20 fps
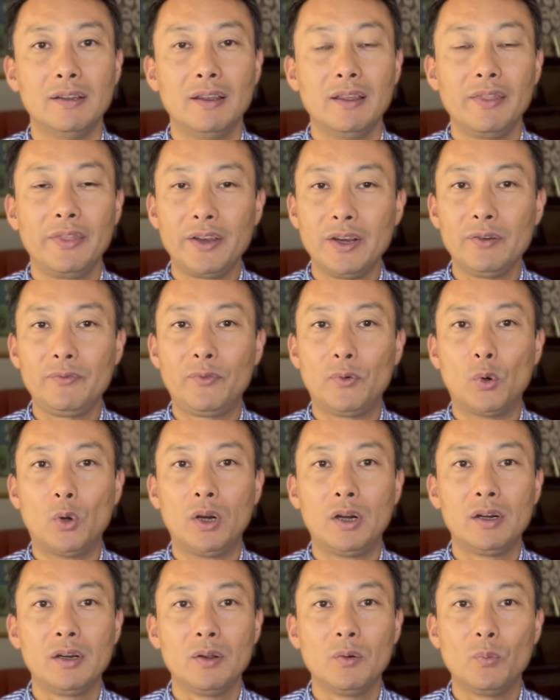
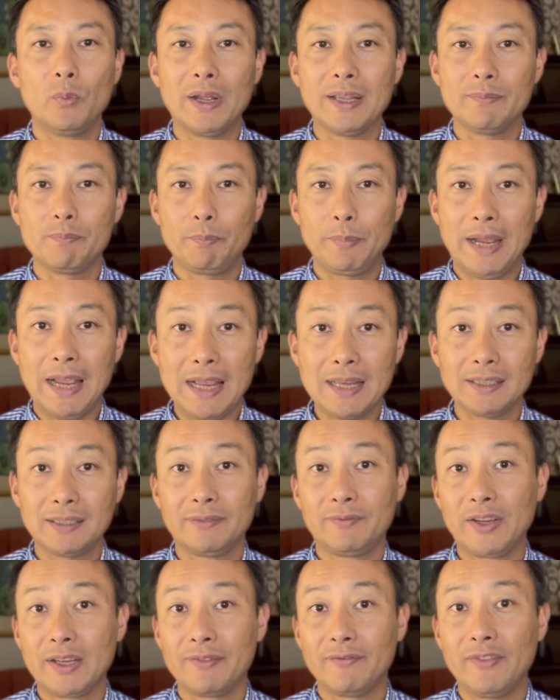Therefore, when
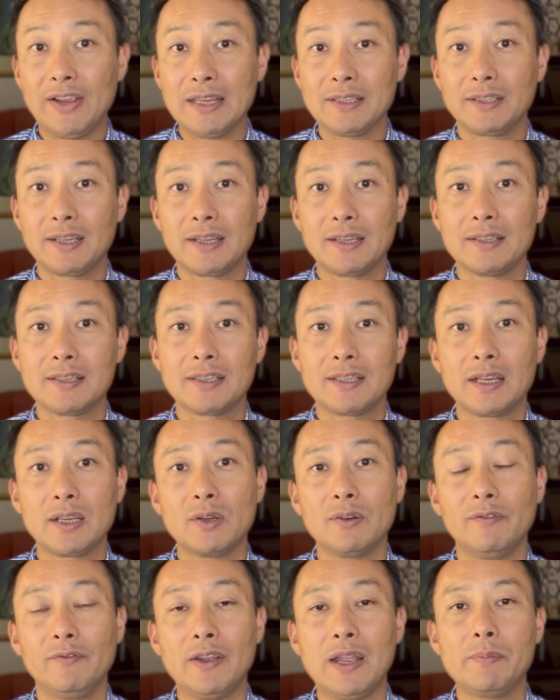passively investing in
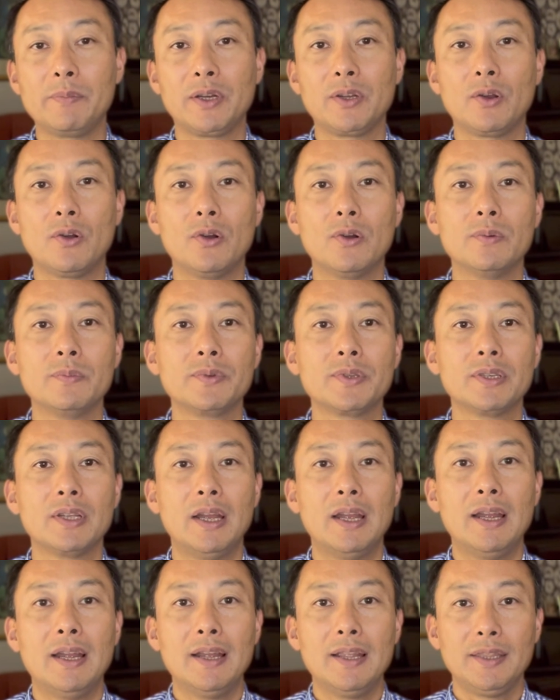single-family homes,
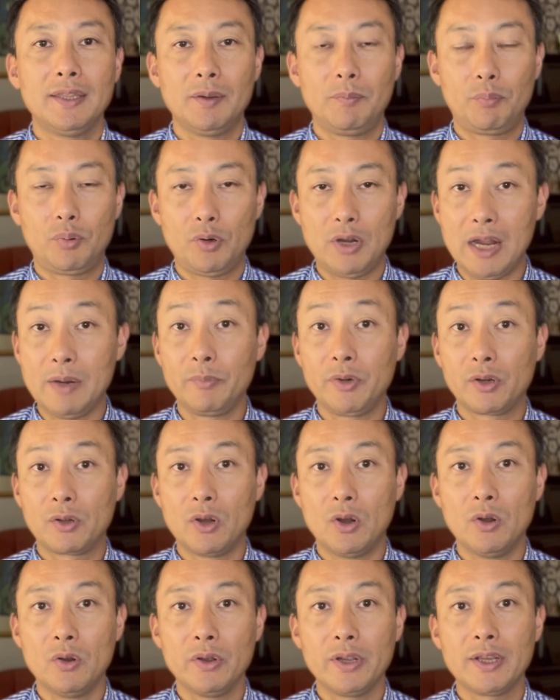The primary
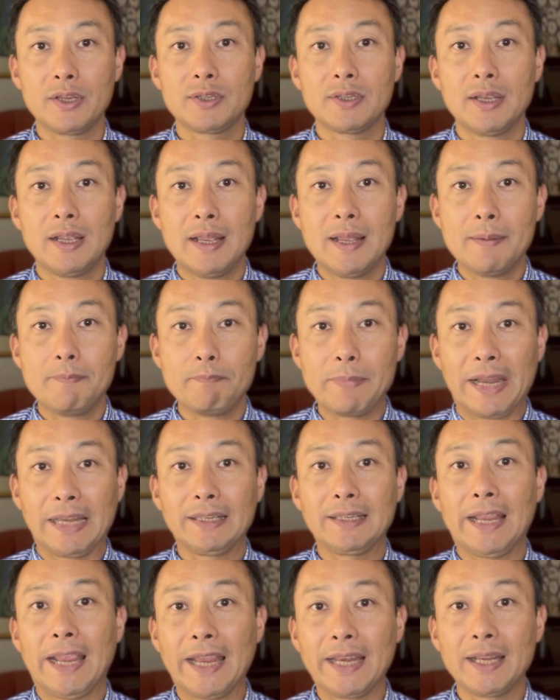goal is
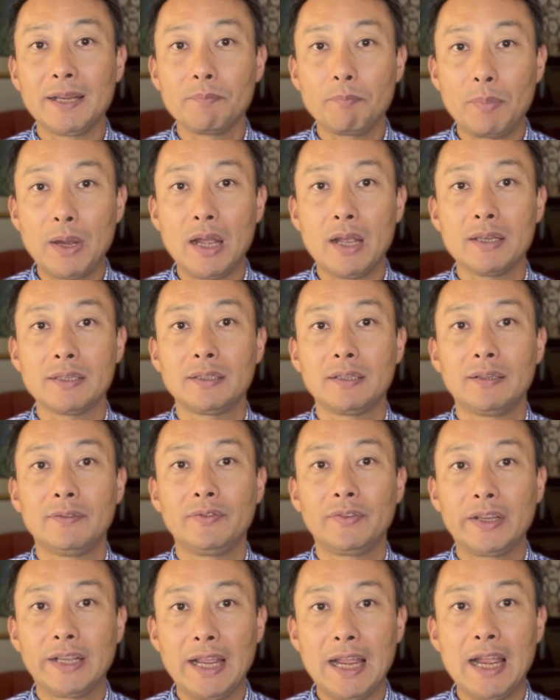maintaining
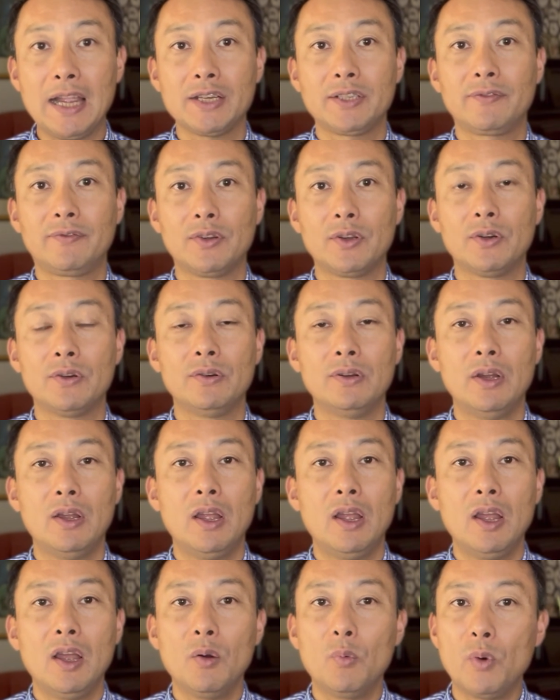positive cash flow,
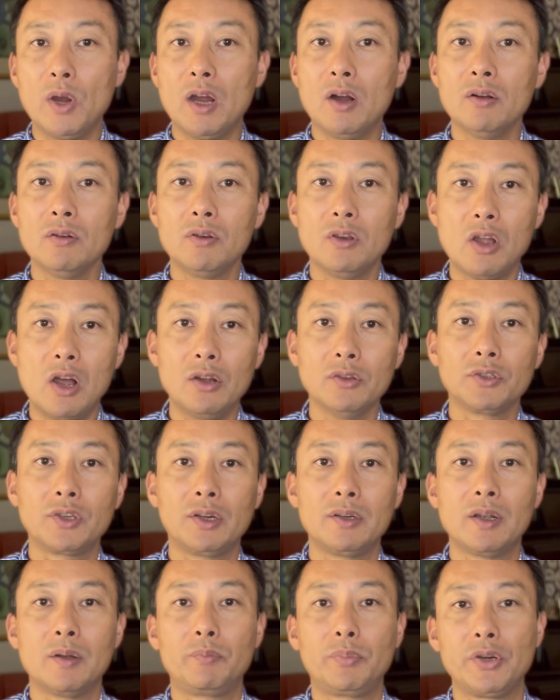while
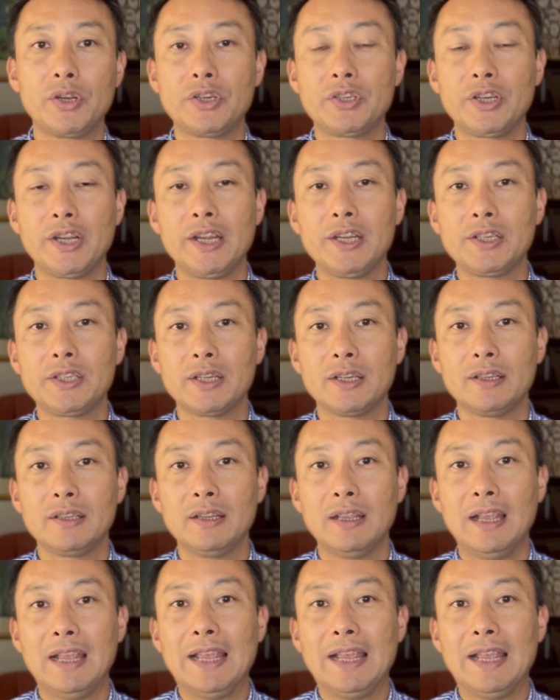long-term appreciation